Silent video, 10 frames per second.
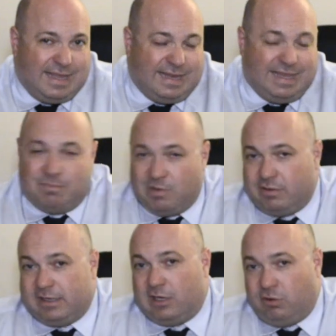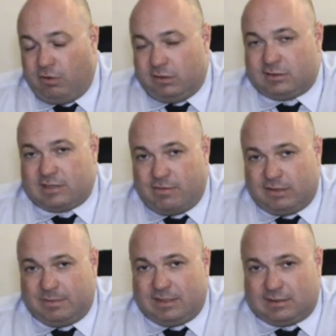The ability of the lawyer is going
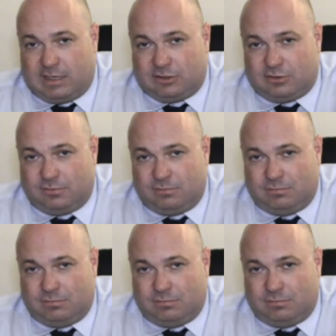to be essential.